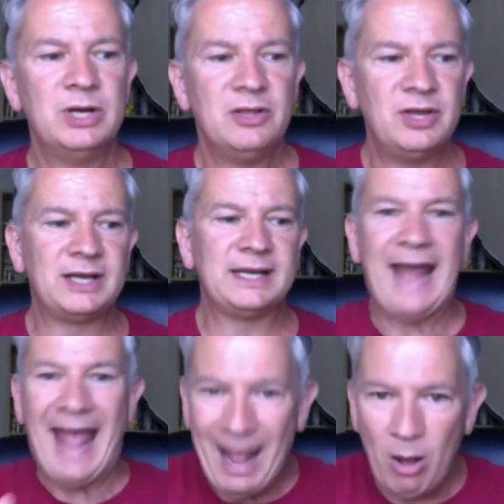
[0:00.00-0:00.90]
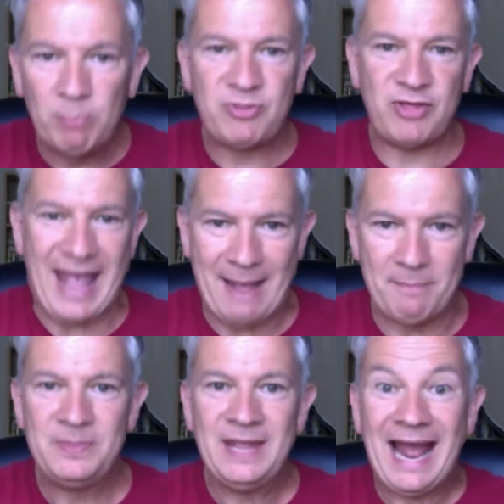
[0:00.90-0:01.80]
that are going to help
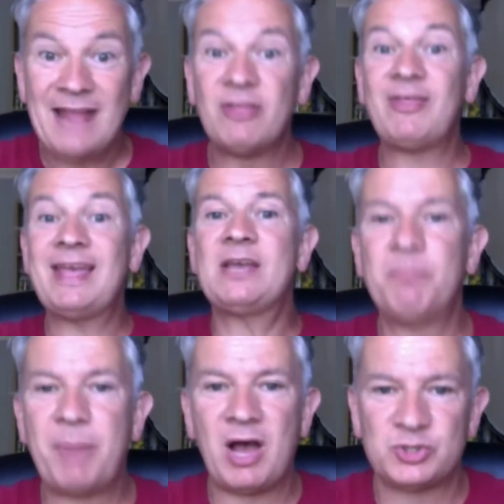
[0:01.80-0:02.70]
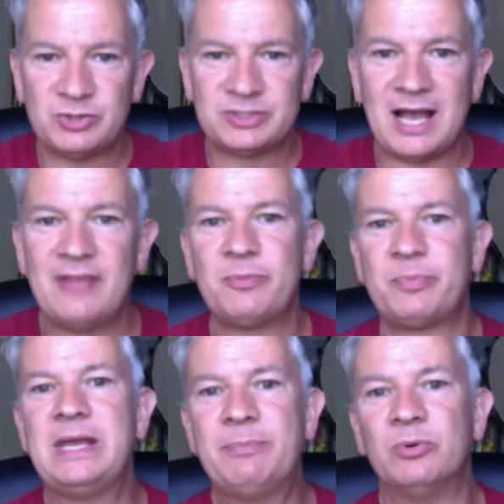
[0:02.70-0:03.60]
them and that they can pass on to other
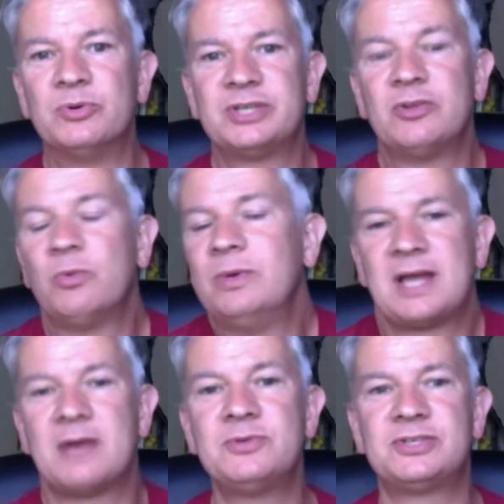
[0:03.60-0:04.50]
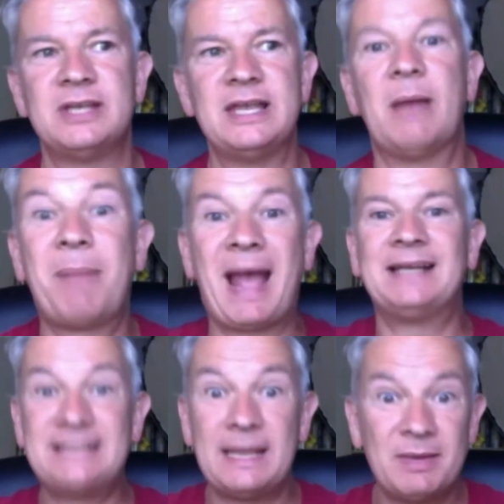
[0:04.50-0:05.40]
people so that we don't see a
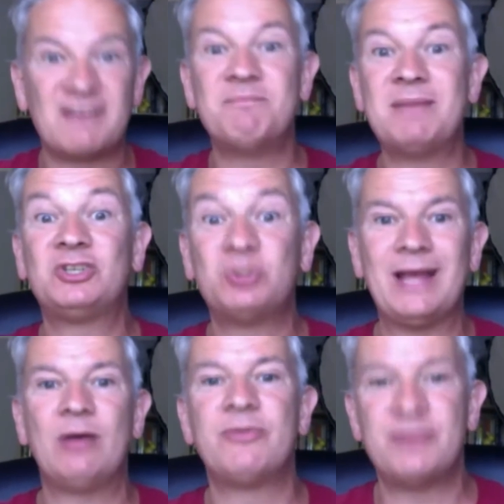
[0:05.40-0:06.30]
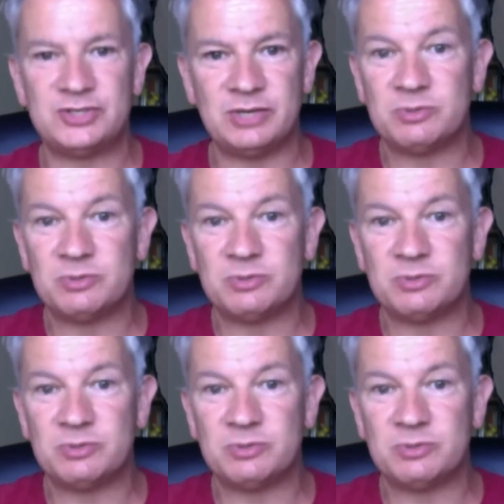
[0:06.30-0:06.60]
pandemic of mental health issues?